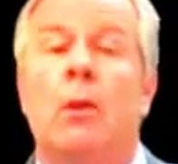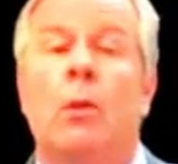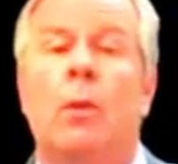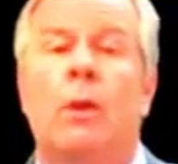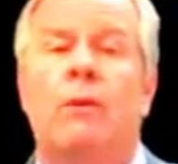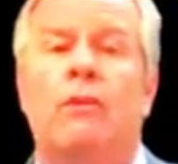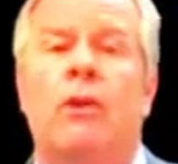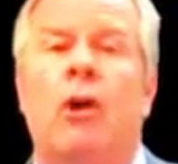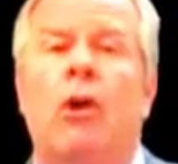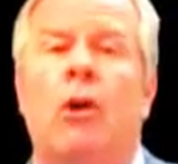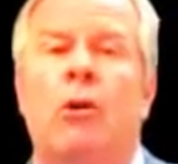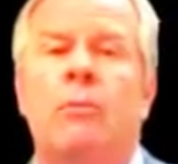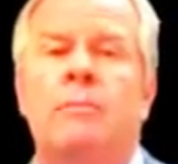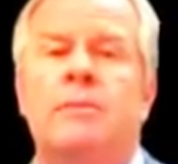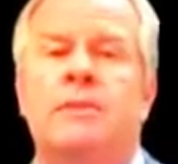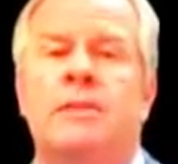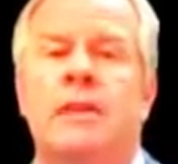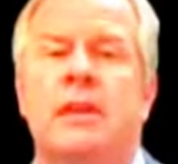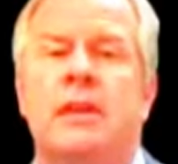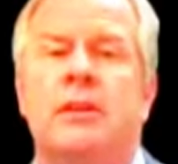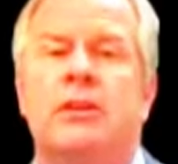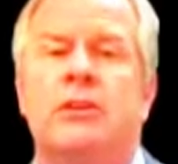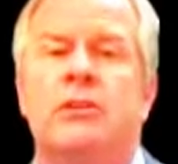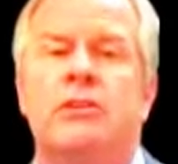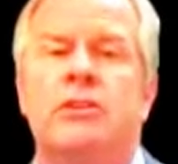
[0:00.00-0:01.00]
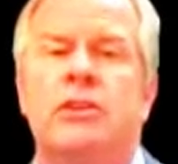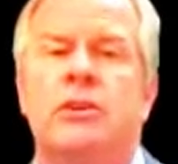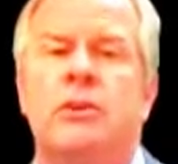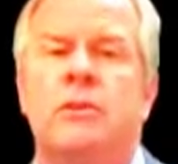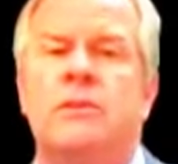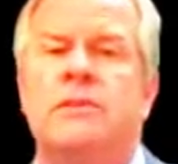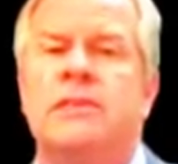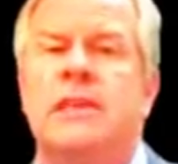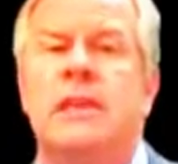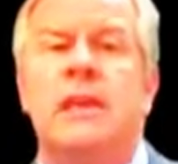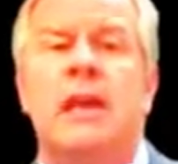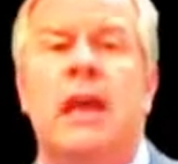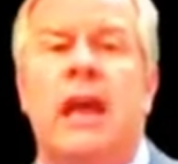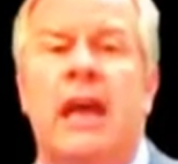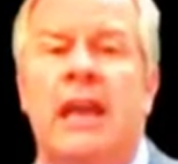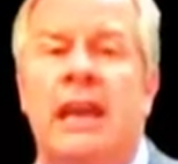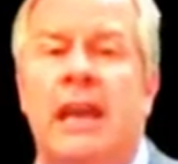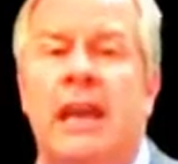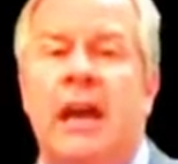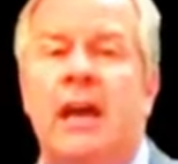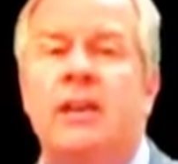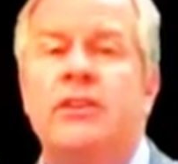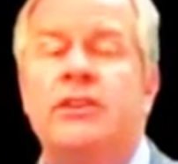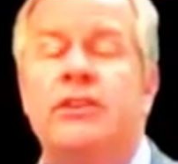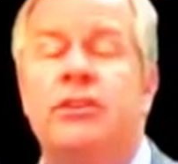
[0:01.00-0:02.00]
Where the home centers use
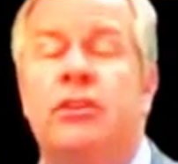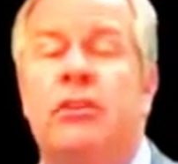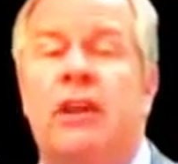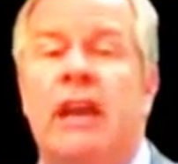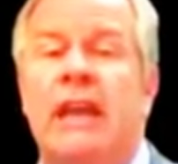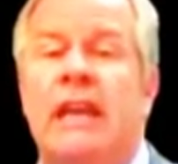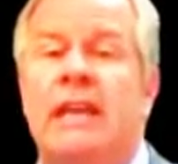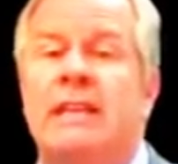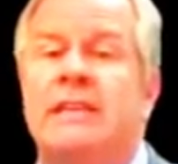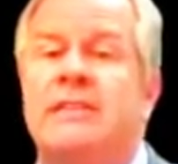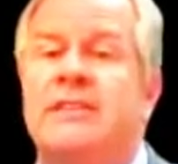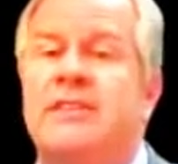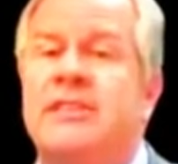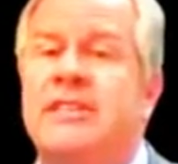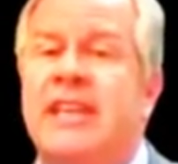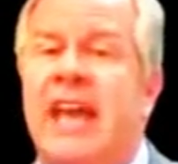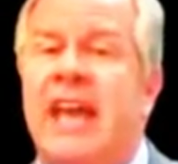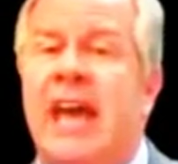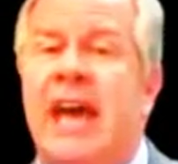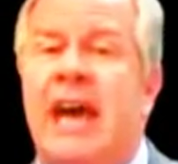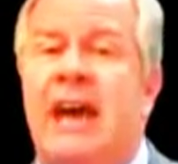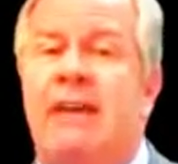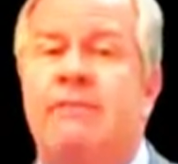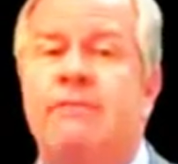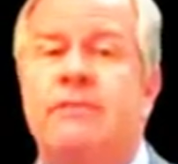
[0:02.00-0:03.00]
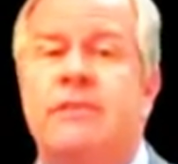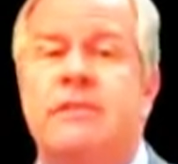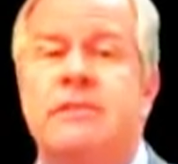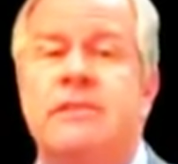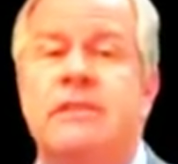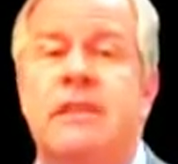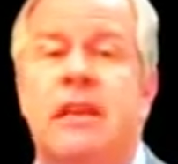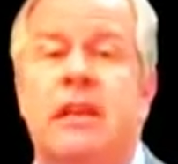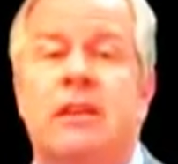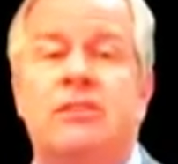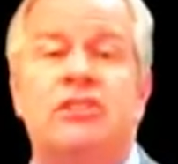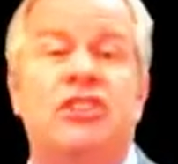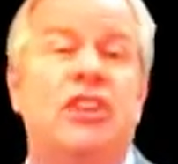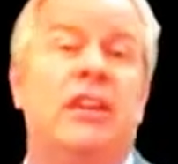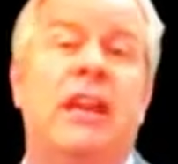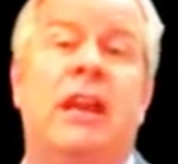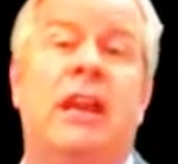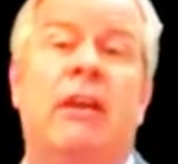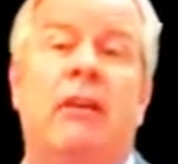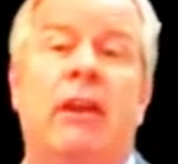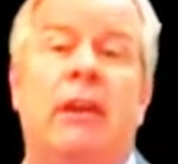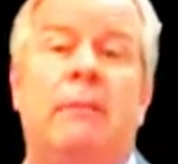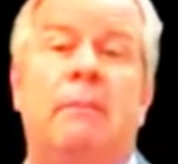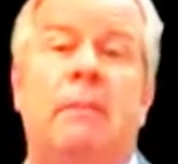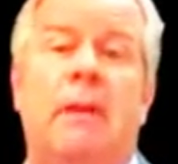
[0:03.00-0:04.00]
an untrained staff to sell
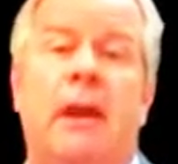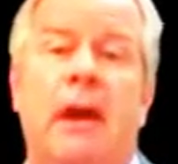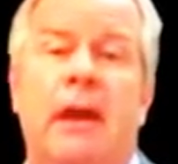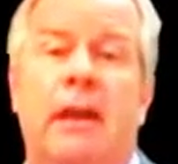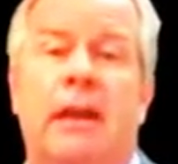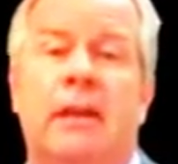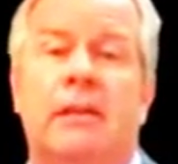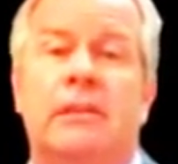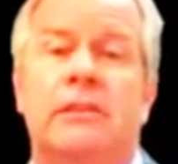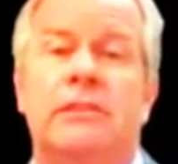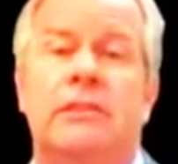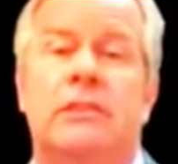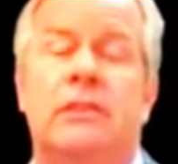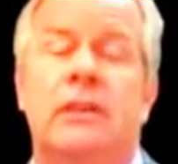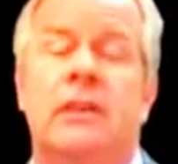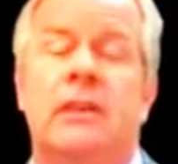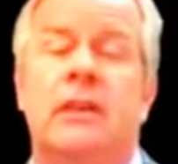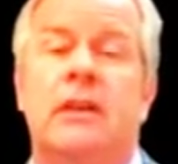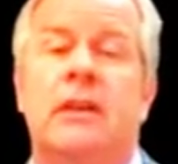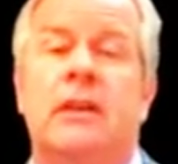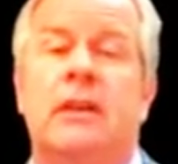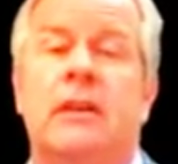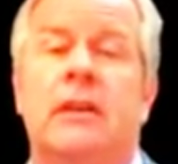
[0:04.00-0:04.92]
generic products,